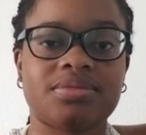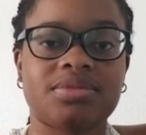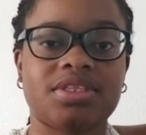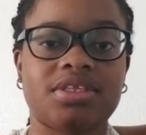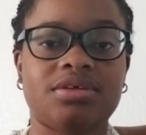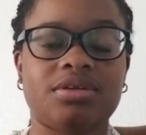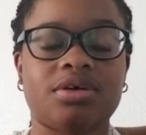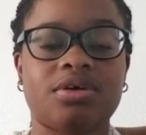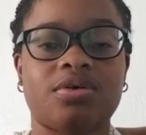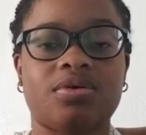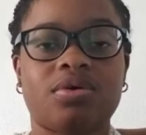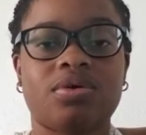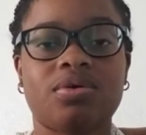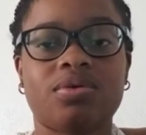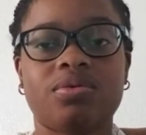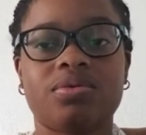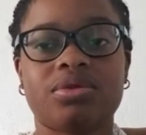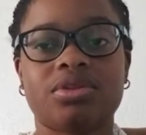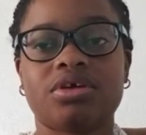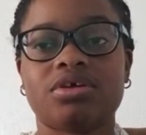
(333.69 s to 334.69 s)
You know,
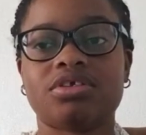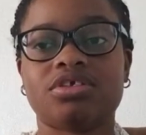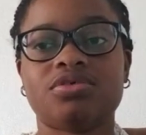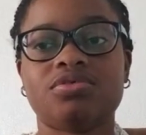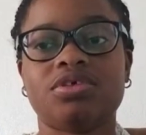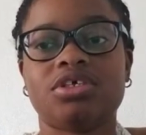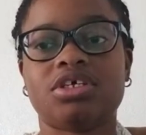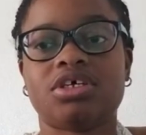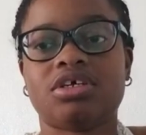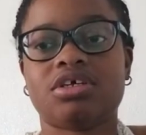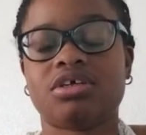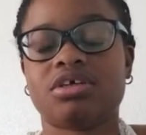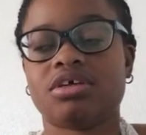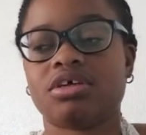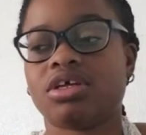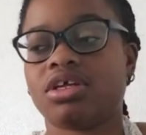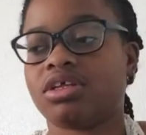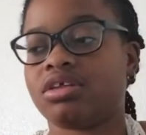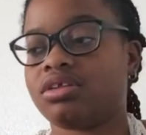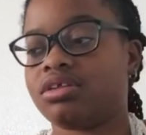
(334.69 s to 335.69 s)
oh, well, they're too young
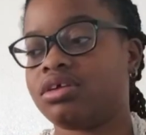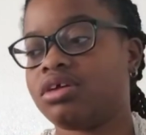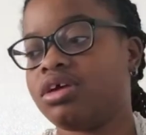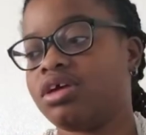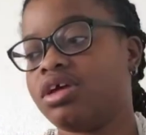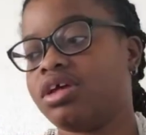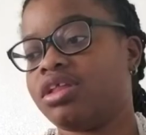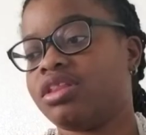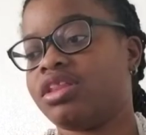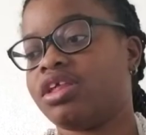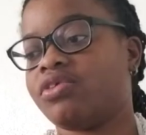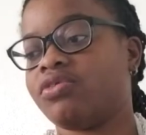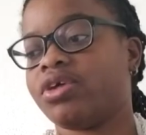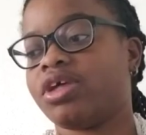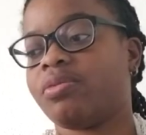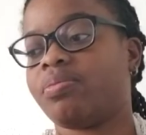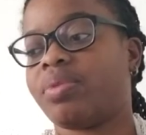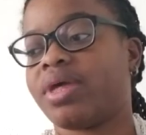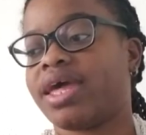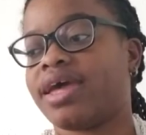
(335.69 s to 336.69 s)
and they'll
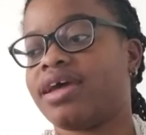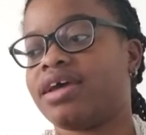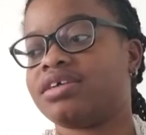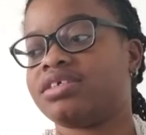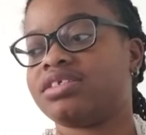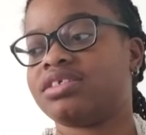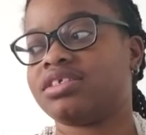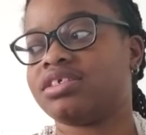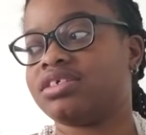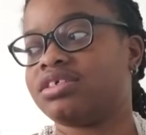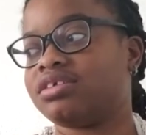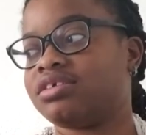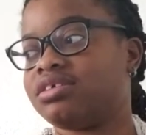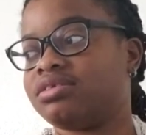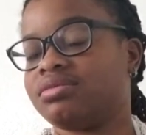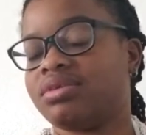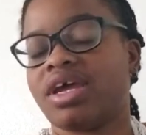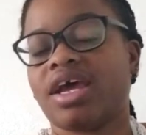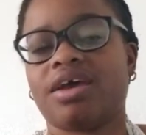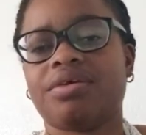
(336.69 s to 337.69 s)
get past it.
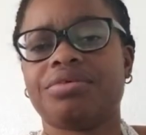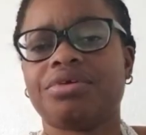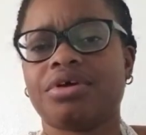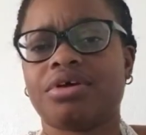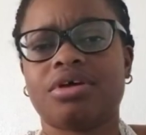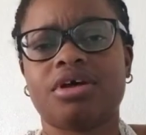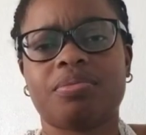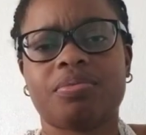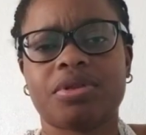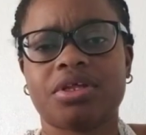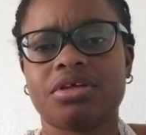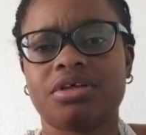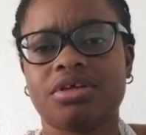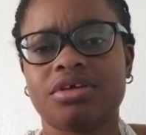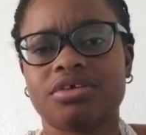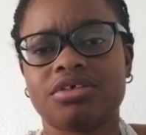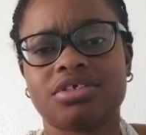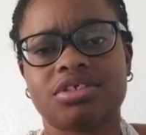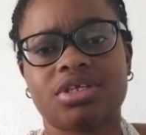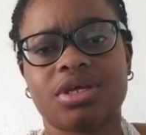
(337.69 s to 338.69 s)
After a couple of
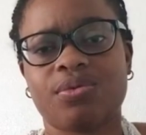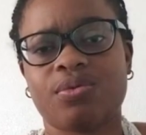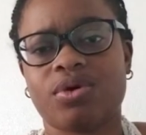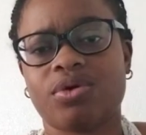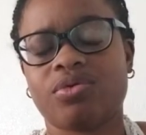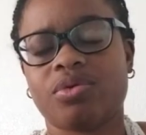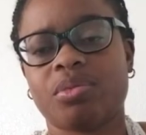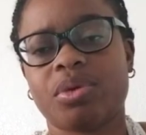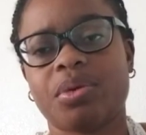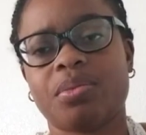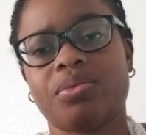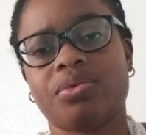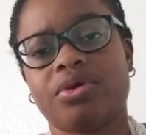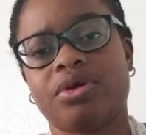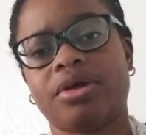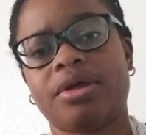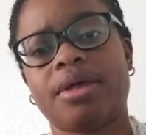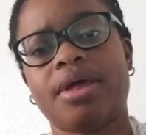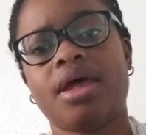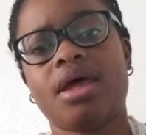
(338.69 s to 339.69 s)
years, they won't remember
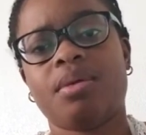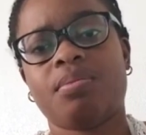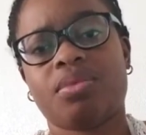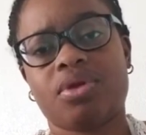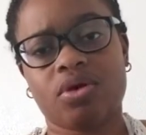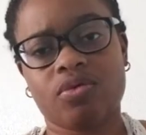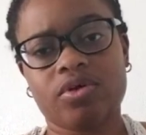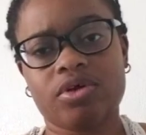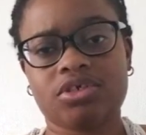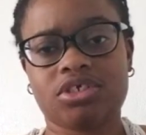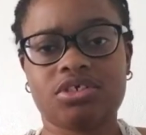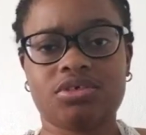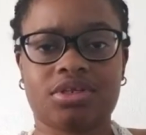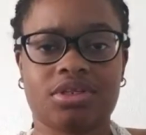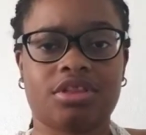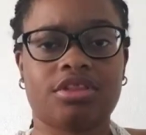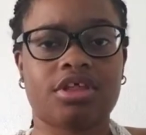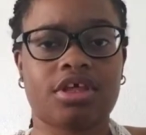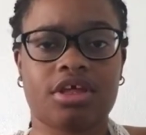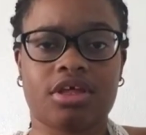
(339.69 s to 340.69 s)
it. But I want you to
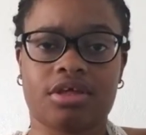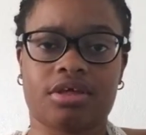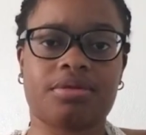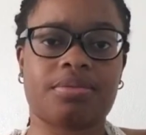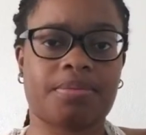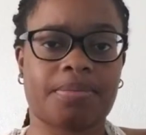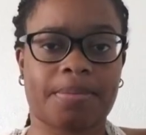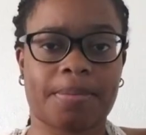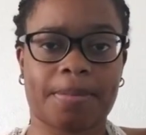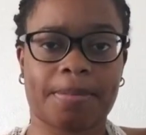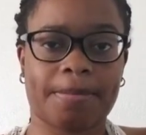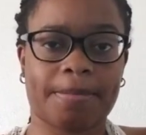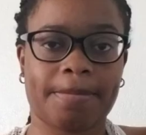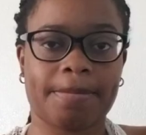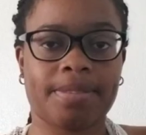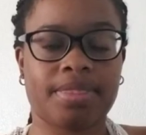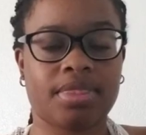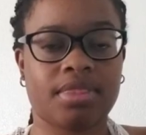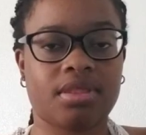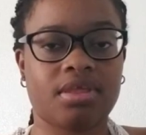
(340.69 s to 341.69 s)
think
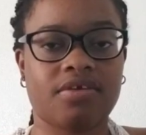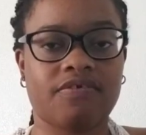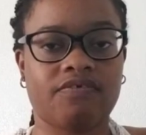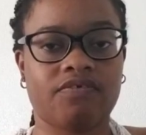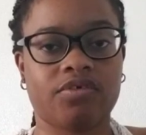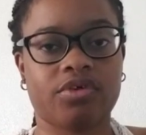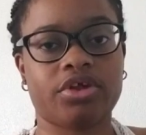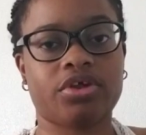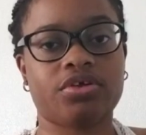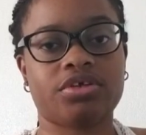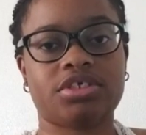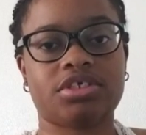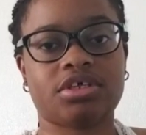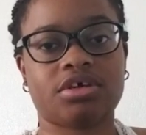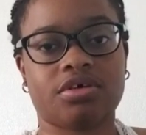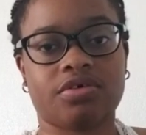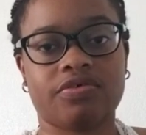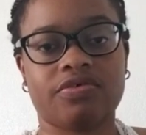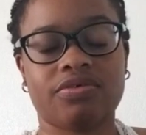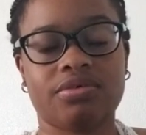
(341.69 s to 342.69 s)
for yourself.